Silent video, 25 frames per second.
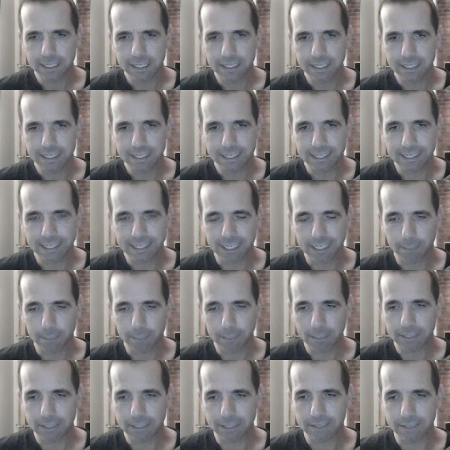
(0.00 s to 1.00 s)
There you go.
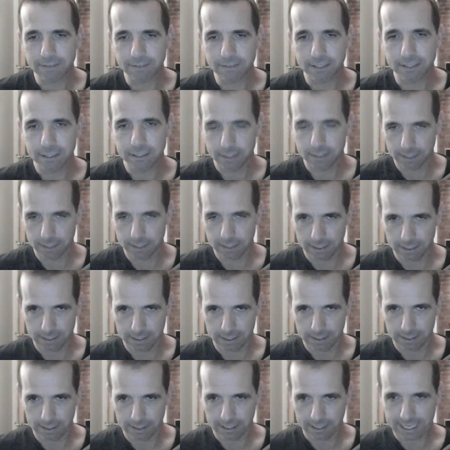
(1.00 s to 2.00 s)
Bet you never
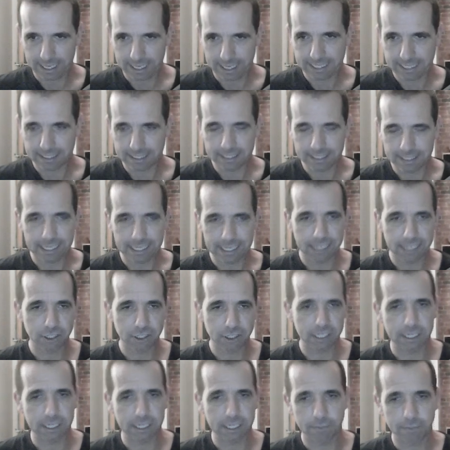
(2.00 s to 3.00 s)
ate a deck
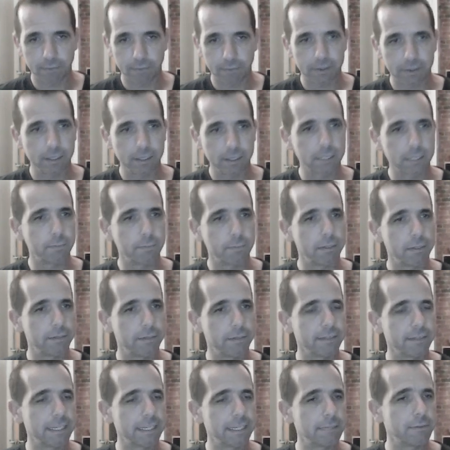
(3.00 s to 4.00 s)
chair as part of
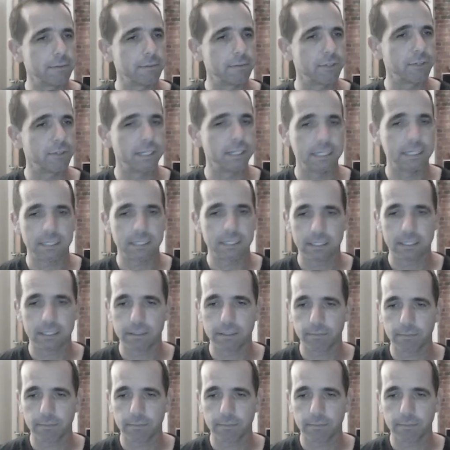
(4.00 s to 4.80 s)
a game of chess,